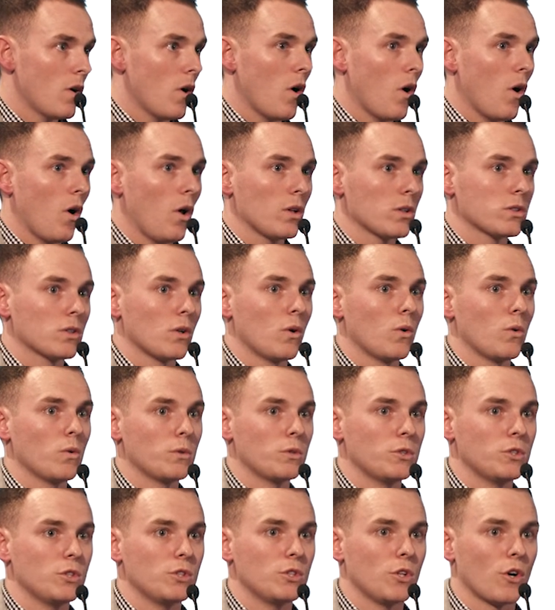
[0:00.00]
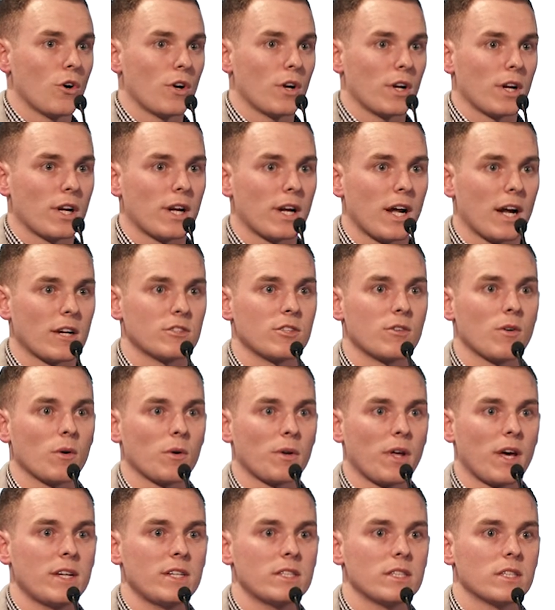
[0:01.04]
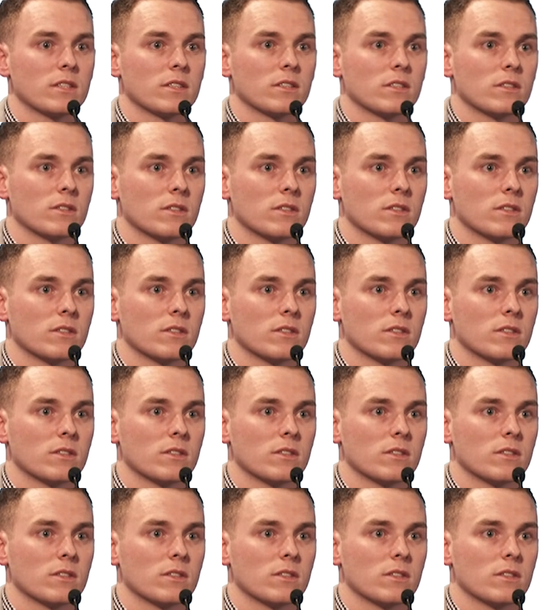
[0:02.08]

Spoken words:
Also, during gantry rotation,